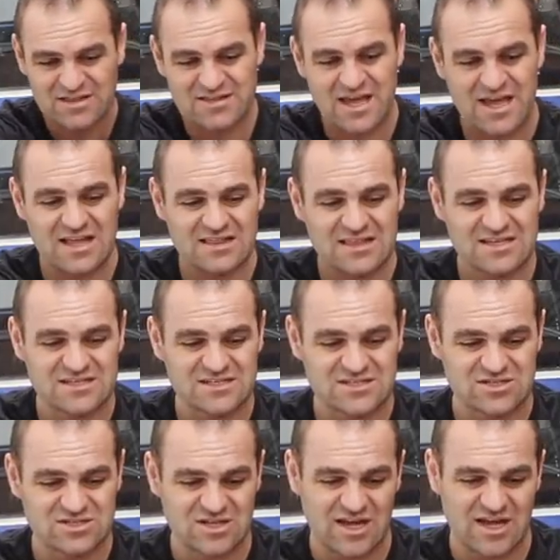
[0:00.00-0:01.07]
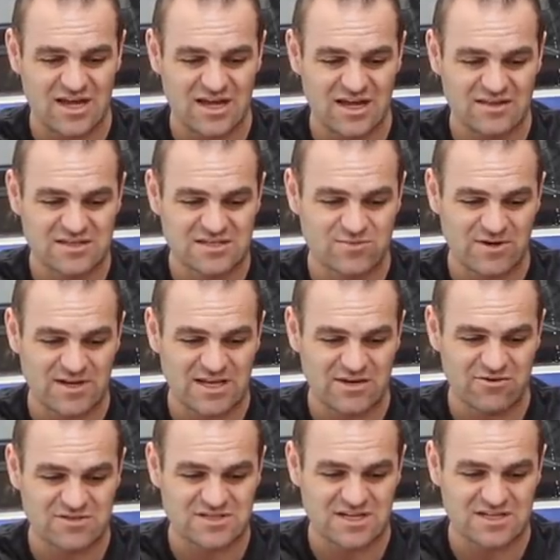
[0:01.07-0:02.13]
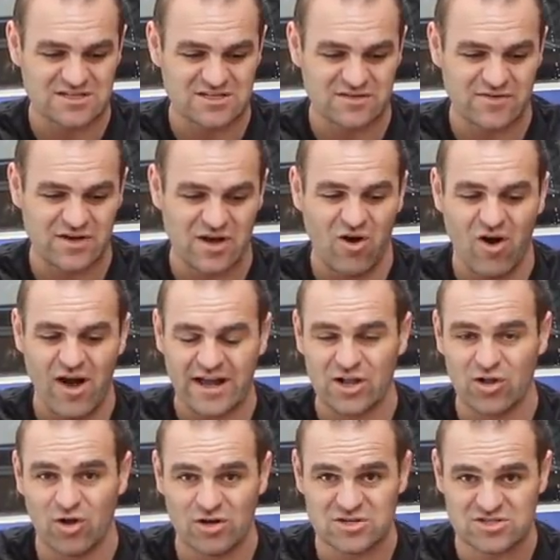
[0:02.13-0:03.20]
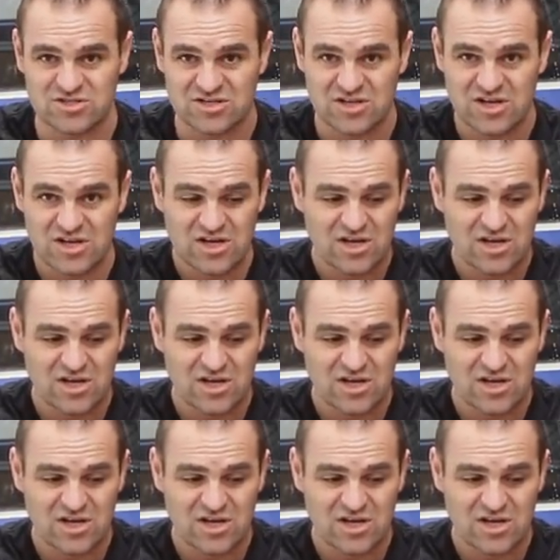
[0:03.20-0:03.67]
Then this one here is a sort of a high gloss